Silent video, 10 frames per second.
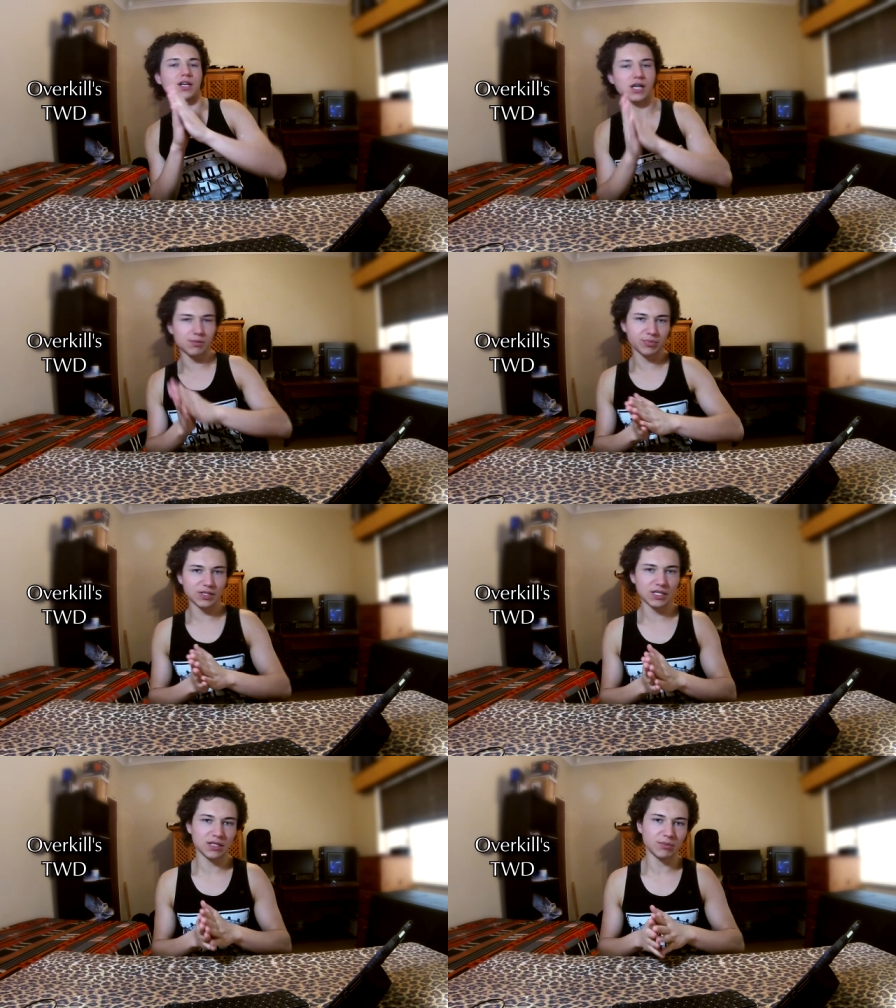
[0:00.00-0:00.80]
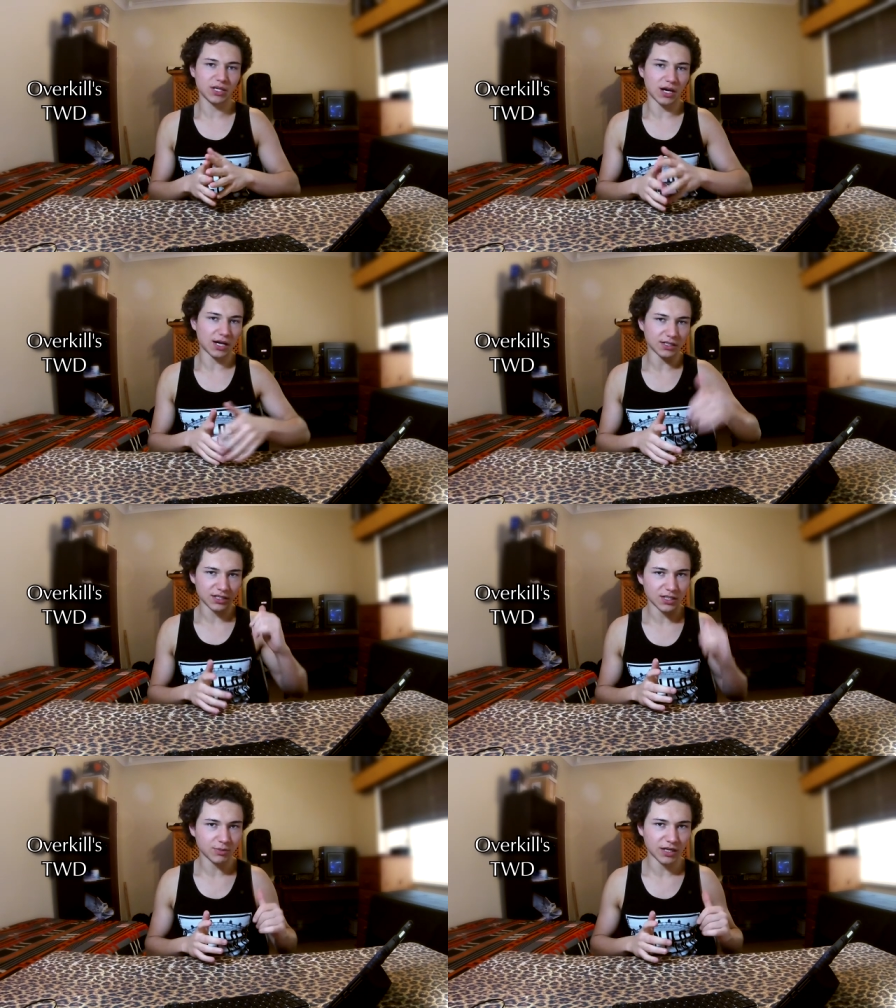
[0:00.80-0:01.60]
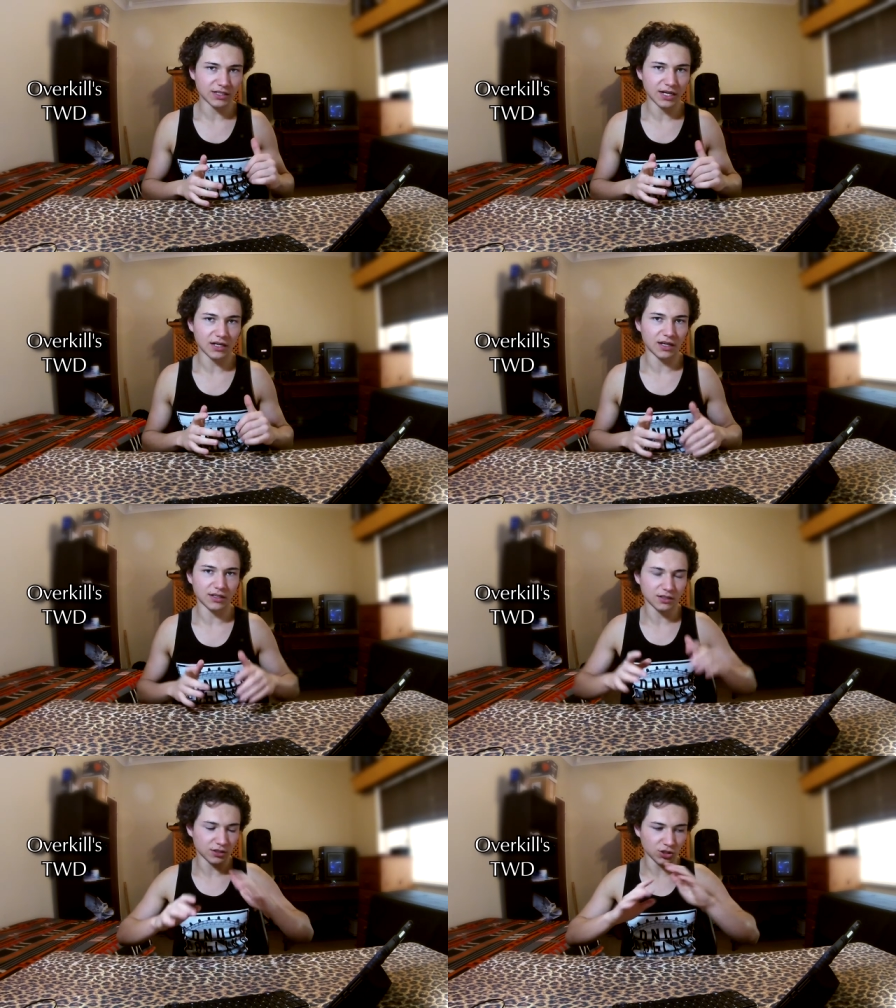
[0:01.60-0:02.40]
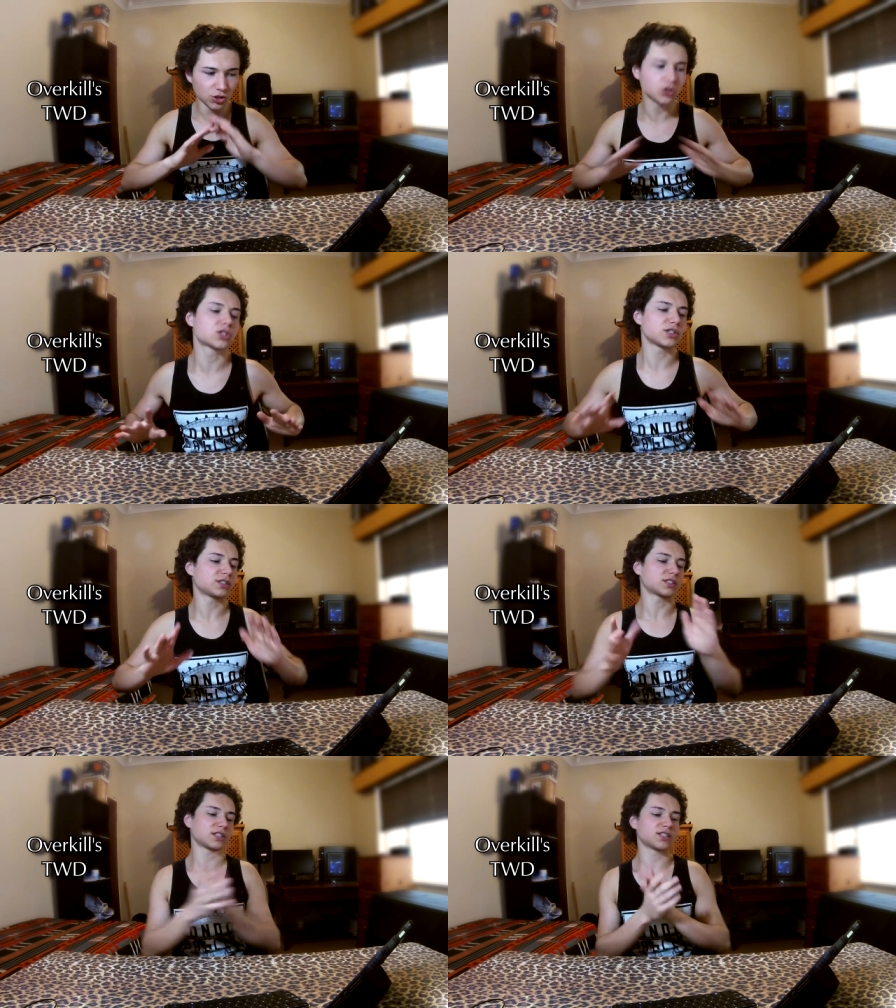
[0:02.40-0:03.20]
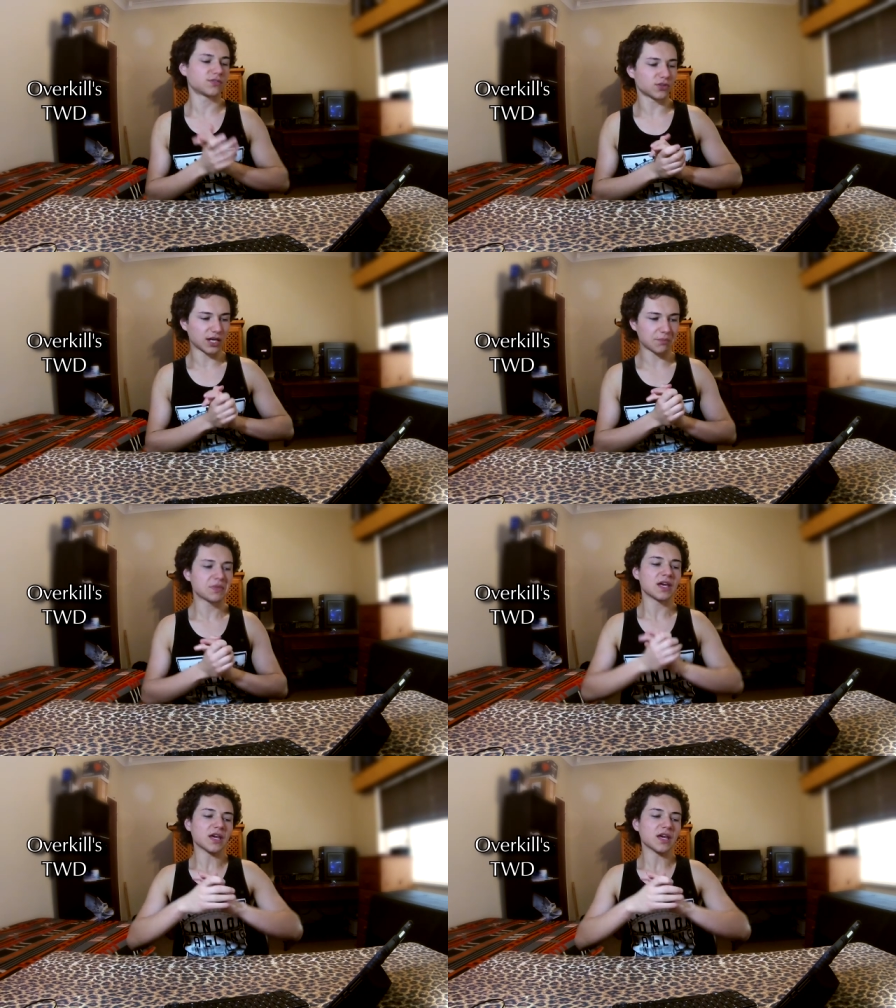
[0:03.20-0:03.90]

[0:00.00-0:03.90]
company behind Dead by Daylight, a hugely successful game,